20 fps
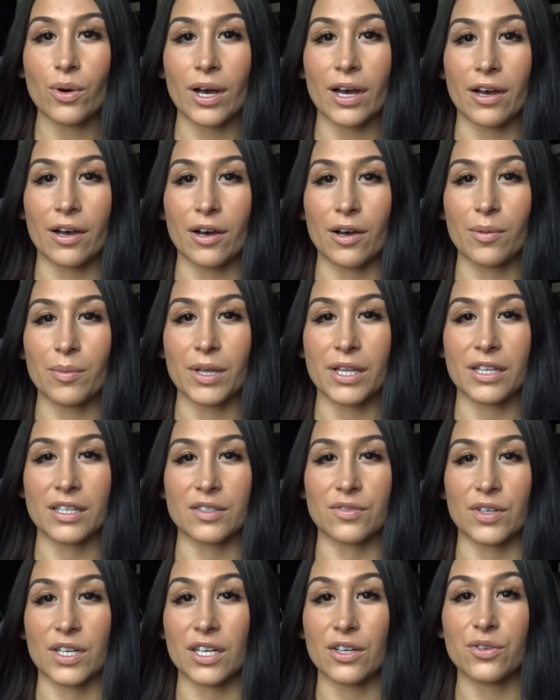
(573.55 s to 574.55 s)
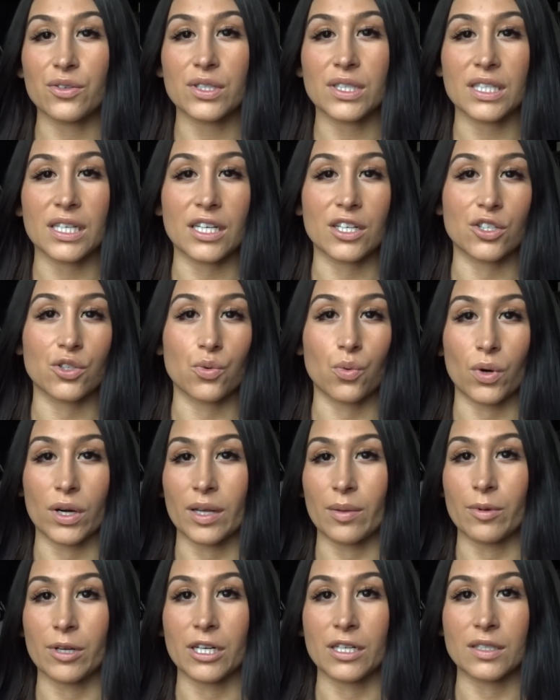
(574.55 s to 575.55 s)
Um, this video is like
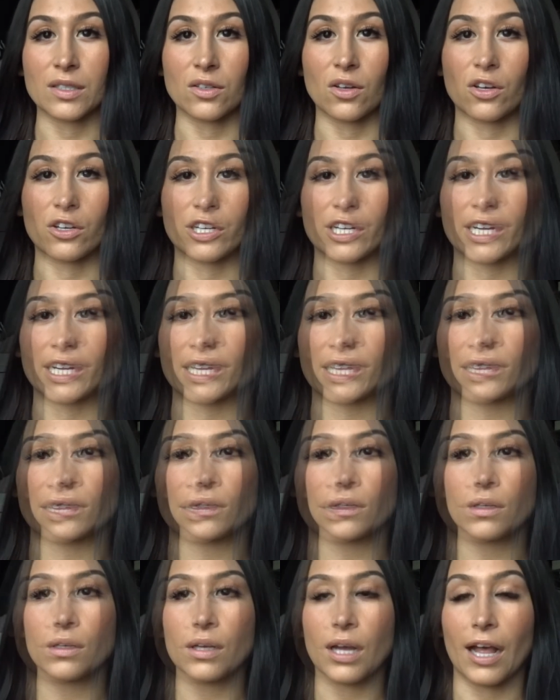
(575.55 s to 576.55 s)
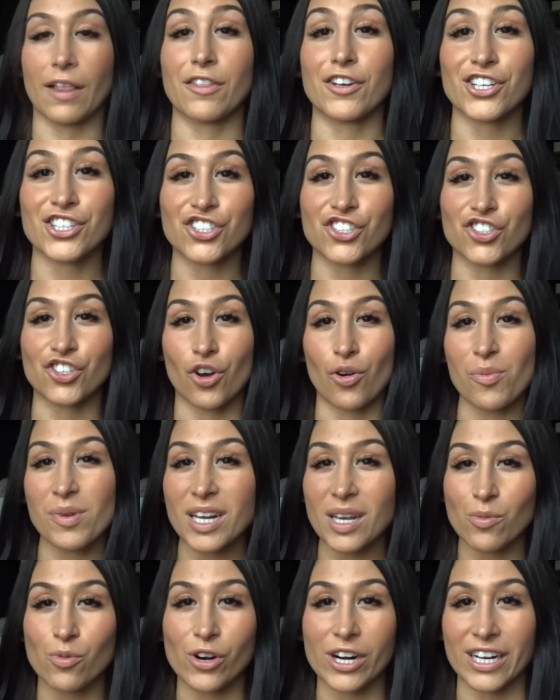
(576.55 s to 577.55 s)
twenty minutes long already, and there's so
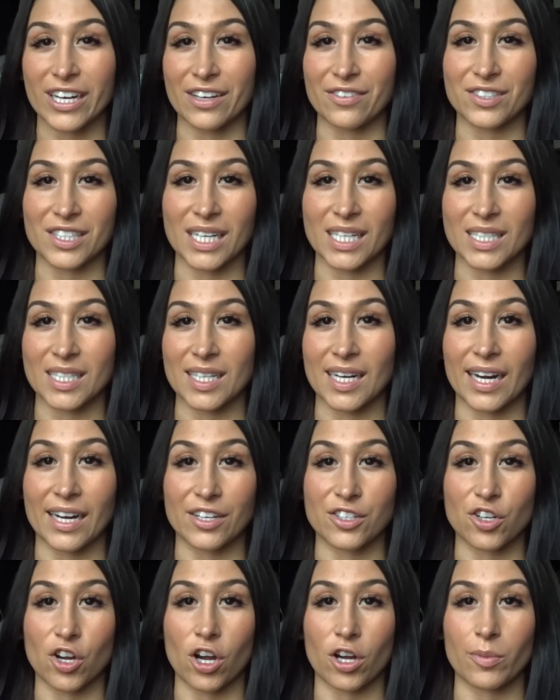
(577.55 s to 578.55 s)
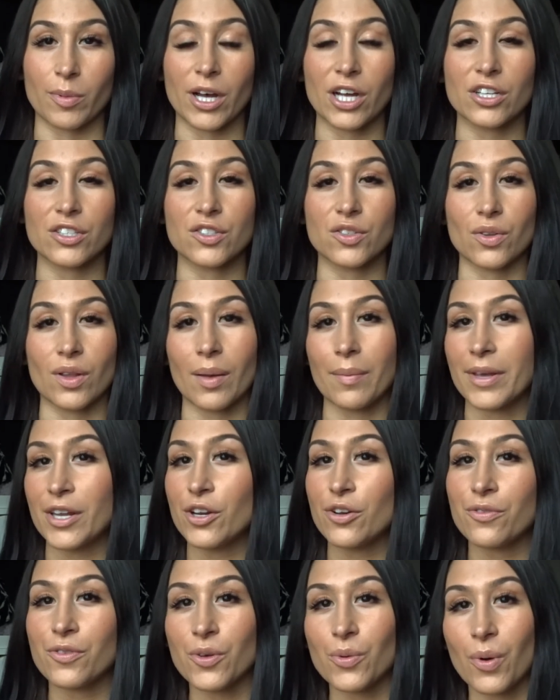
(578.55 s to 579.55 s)
many more gift sets that I could talk about, so let me
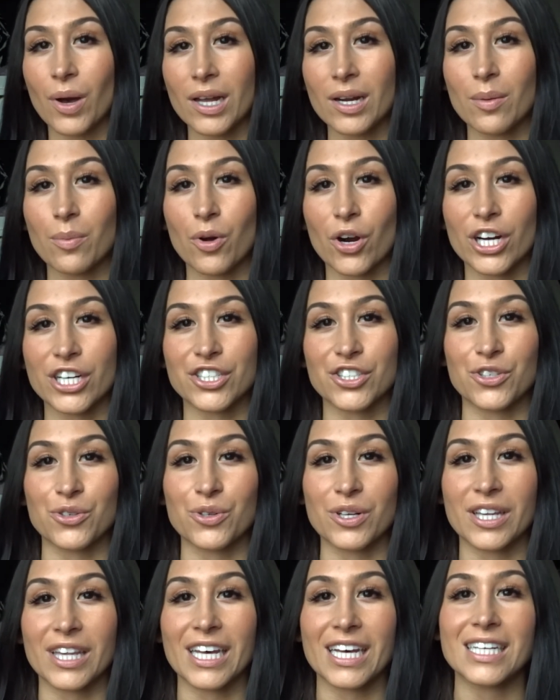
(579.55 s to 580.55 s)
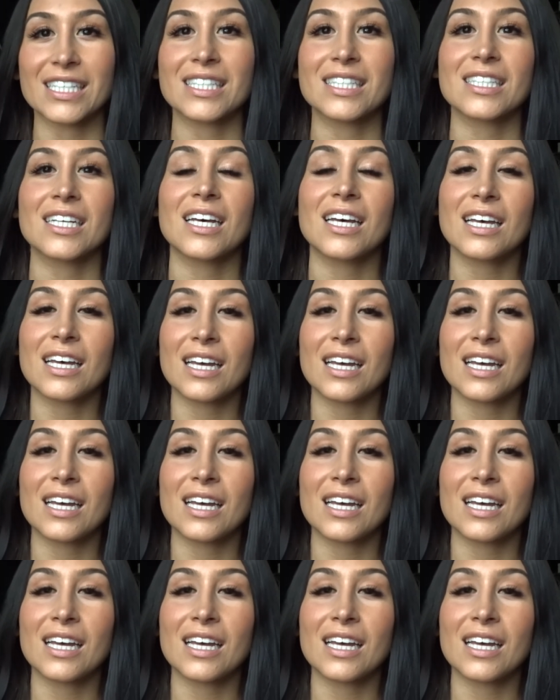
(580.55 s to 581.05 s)
know if you want a part two to this.